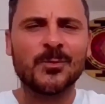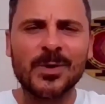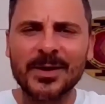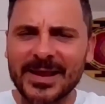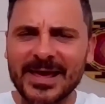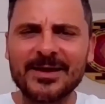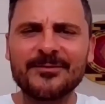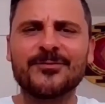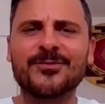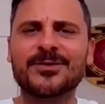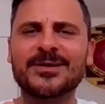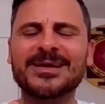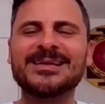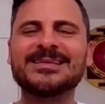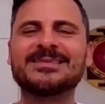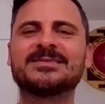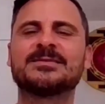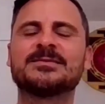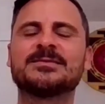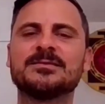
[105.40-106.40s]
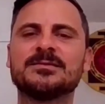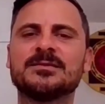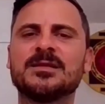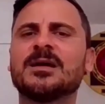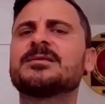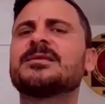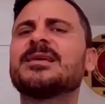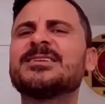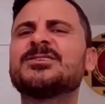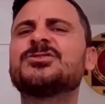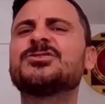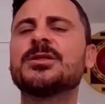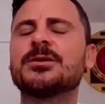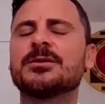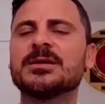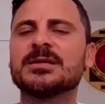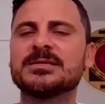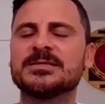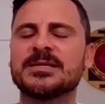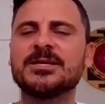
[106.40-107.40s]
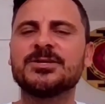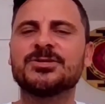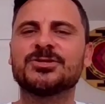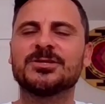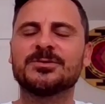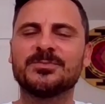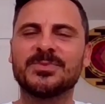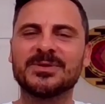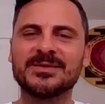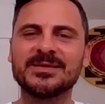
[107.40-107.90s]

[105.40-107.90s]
whatever, it's not a generalization,